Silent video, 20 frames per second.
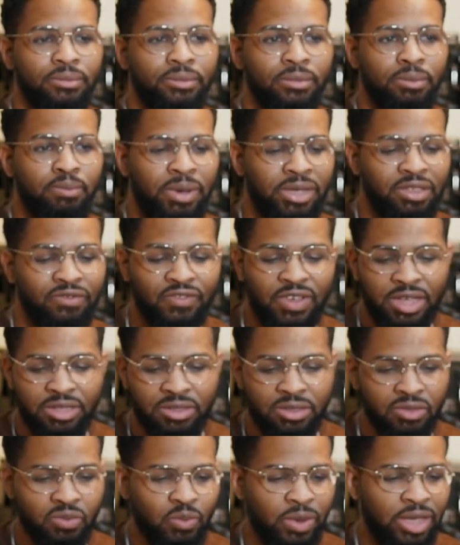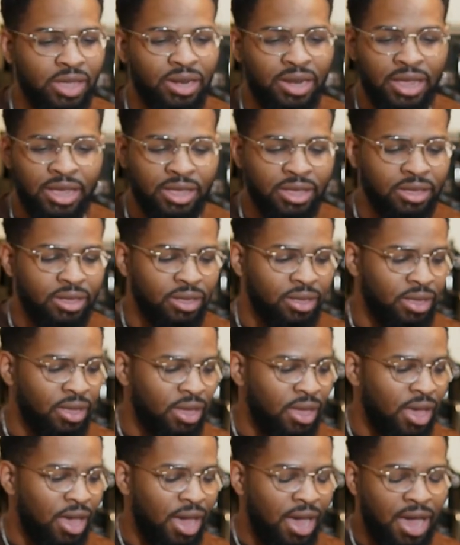my devices, right? Like
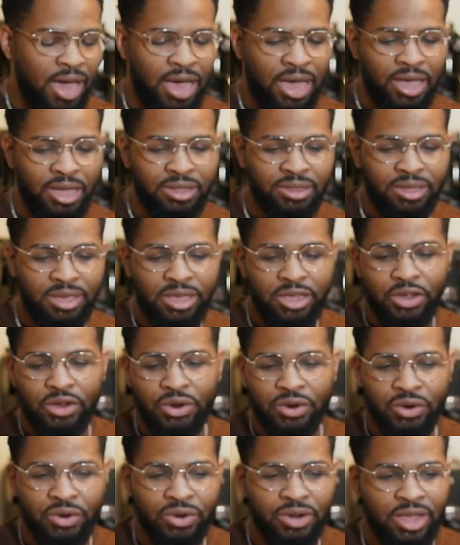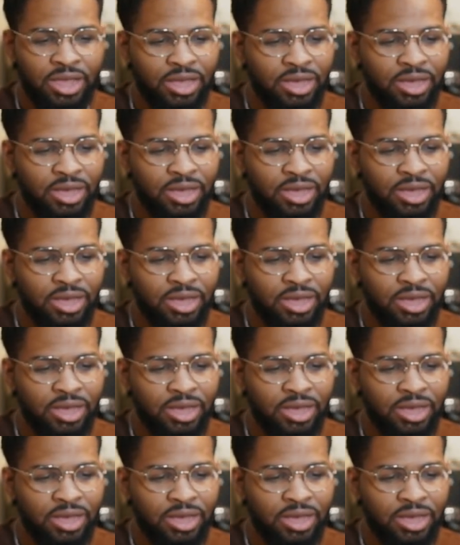I tinkered and